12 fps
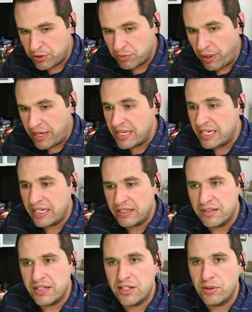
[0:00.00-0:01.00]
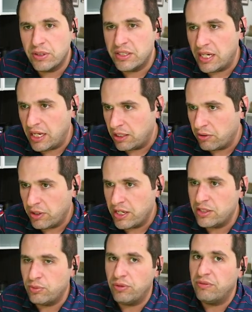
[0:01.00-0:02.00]
spending continuing to
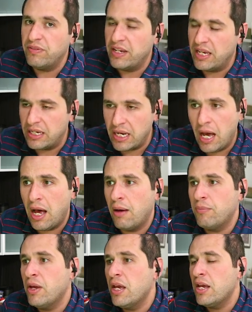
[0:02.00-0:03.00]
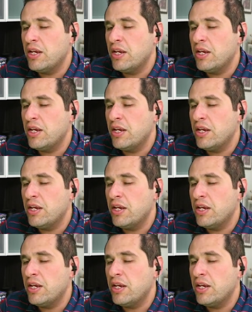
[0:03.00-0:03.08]
increase with Vietnam,